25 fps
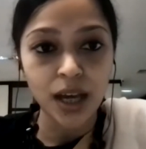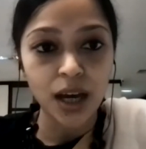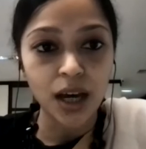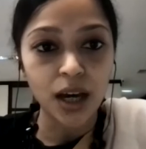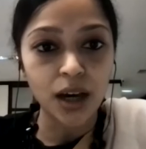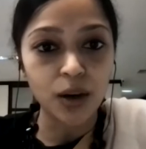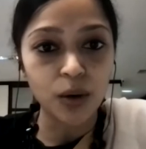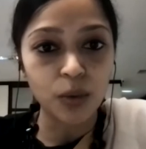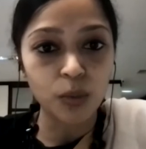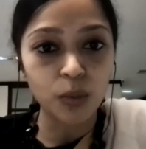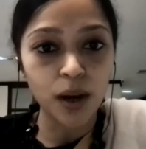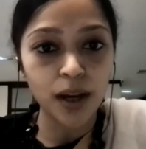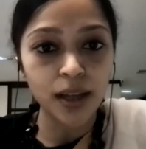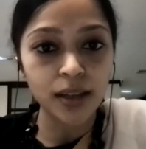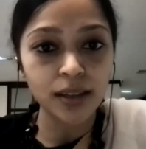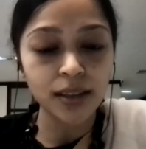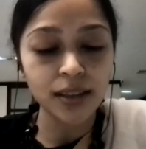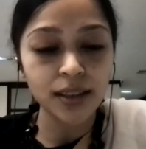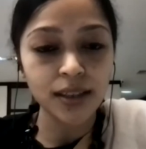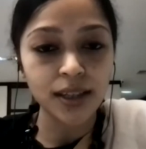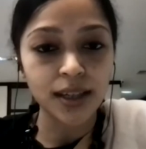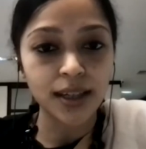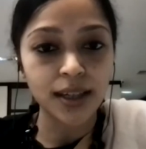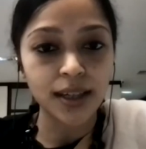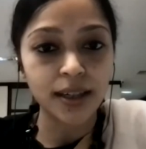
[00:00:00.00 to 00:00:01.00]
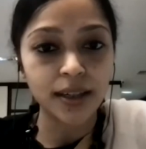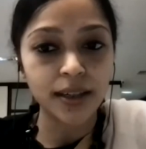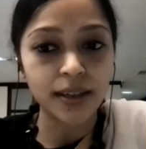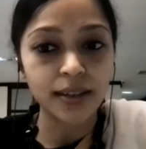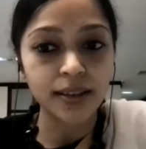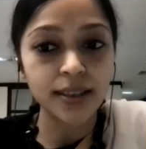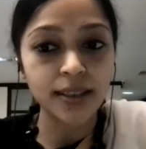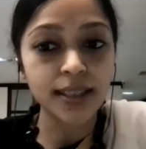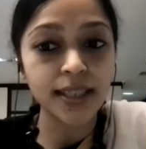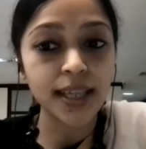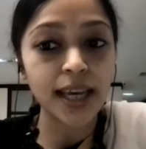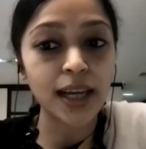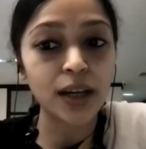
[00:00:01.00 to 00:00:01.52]
One,
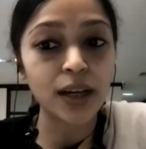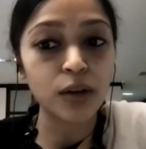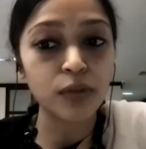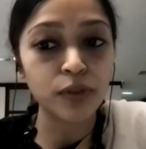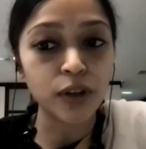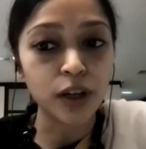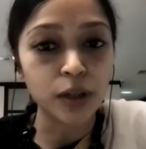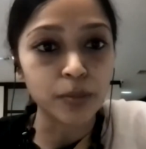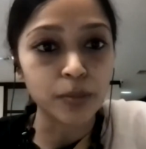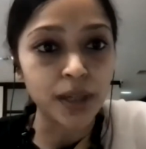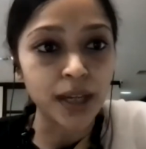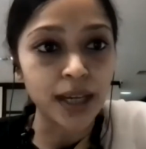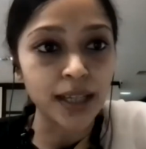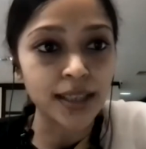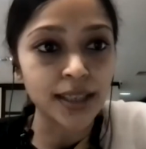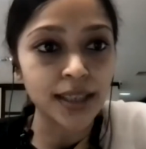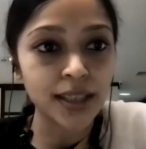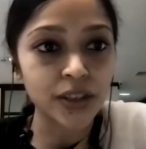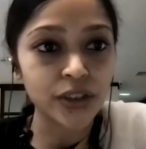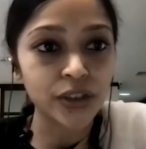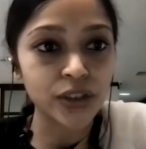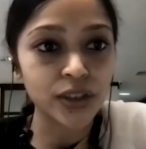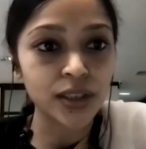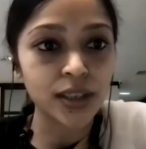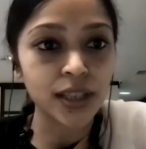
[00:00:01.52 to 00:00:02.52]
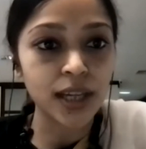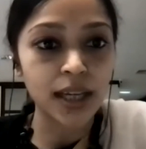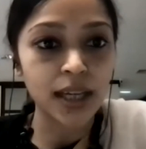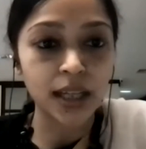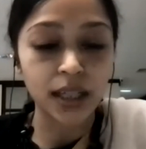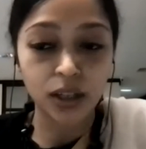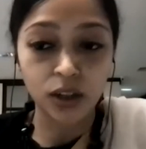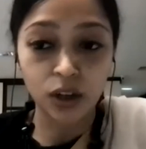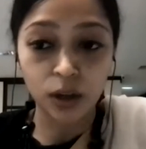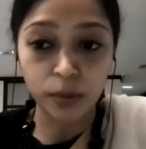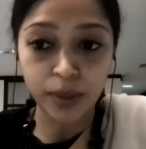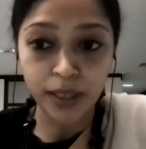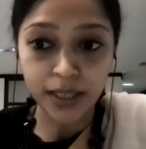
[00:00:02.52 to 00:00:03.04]
the scale of urbanization and
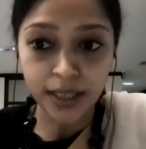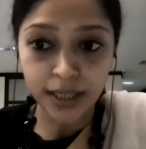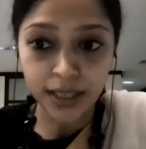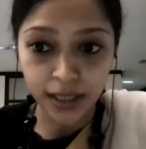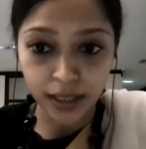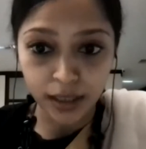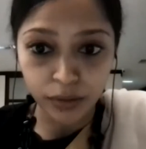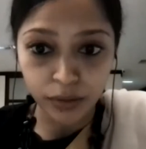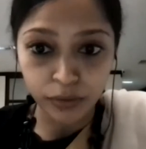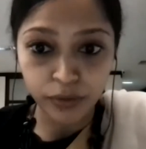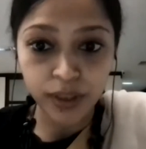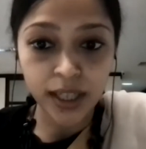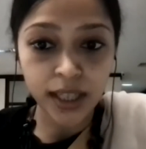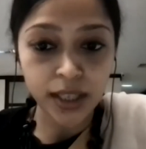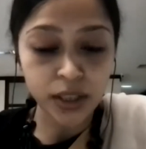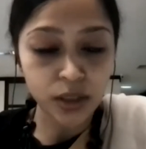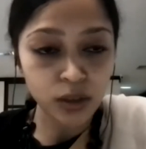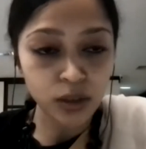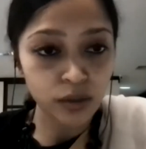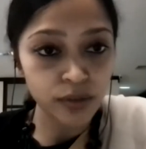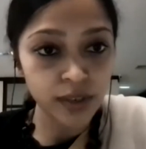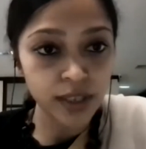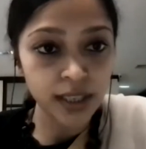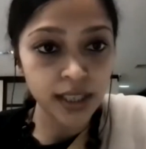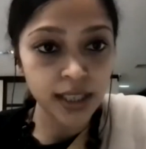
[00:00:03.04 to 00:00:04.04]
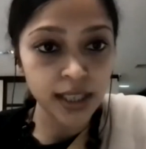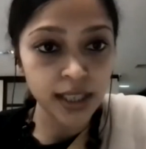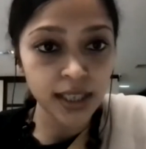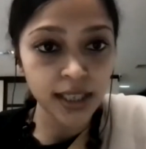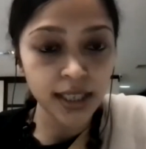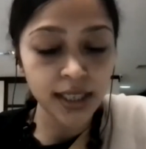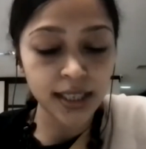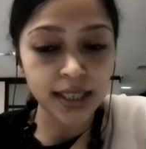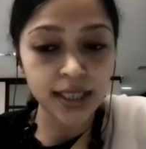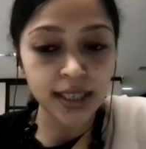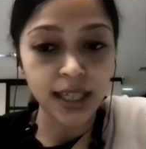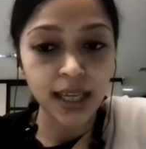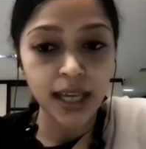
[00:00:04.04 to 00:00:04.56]
economic significance of
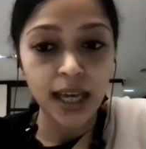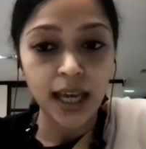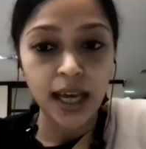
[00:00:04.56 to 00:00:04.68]
cities.